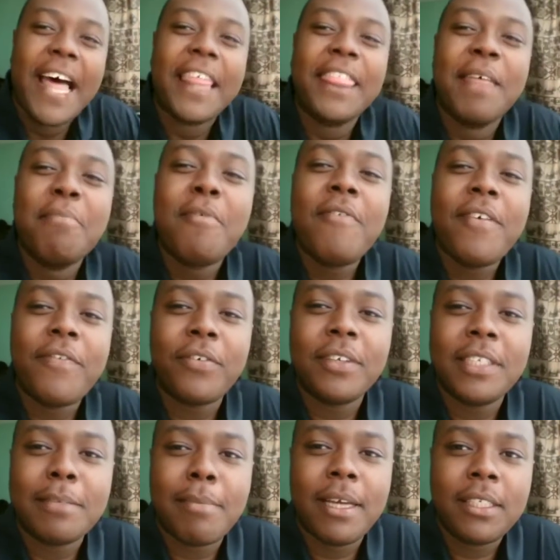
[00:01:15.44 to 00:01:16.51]
The movie
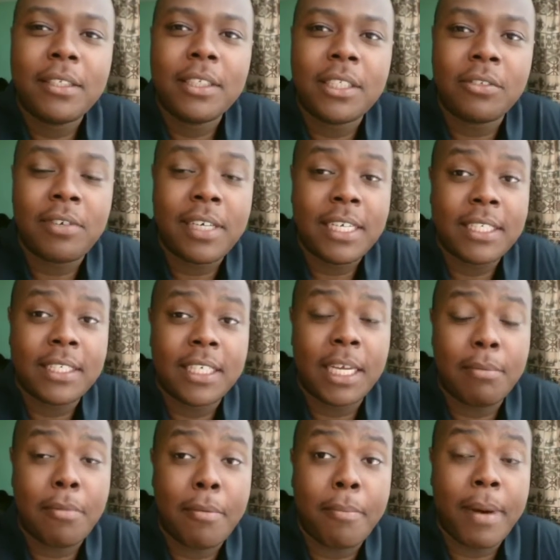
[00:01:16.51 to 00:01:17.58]
Fundamentals is releasing
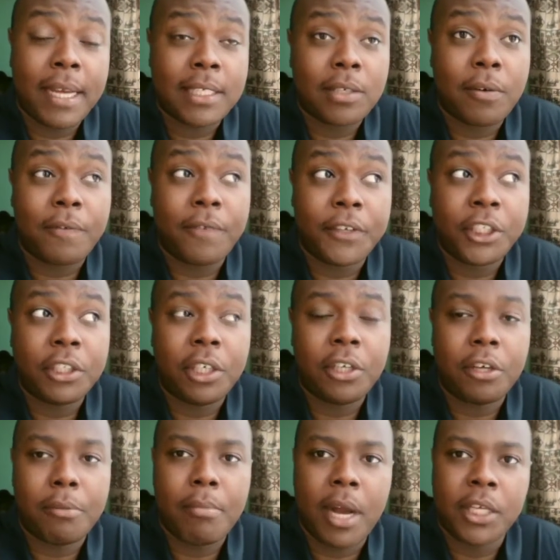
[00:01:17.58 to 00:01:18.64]
in Mombasa officially
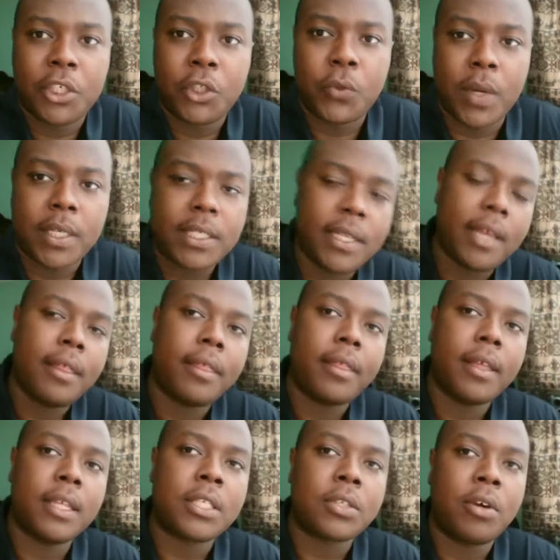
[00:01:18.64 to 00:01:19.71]
on March
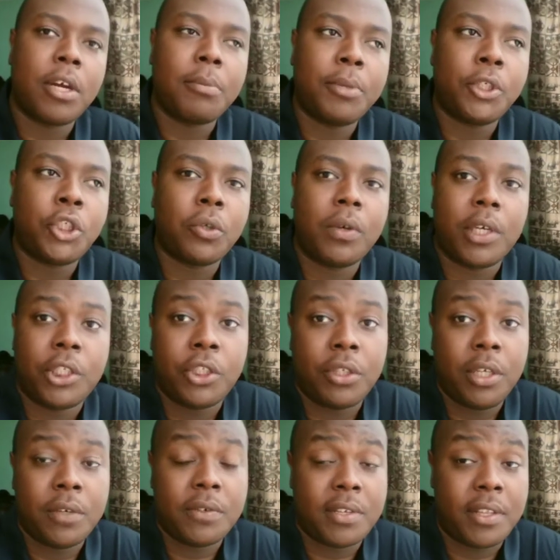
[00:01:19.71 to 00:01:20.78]
20th. It's going to be showing at
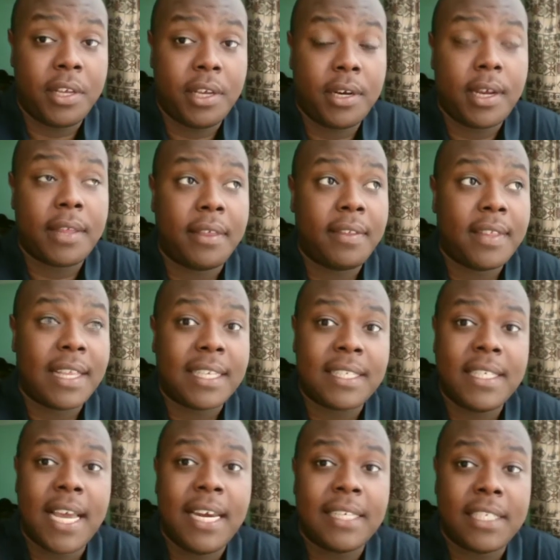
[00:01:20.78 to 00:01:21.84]
your nearest theater. I think that's
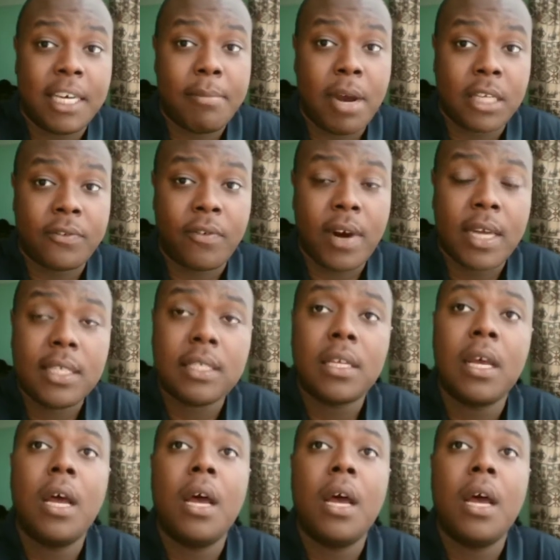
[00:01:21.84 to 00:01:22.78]
Nyali Cinemax for us.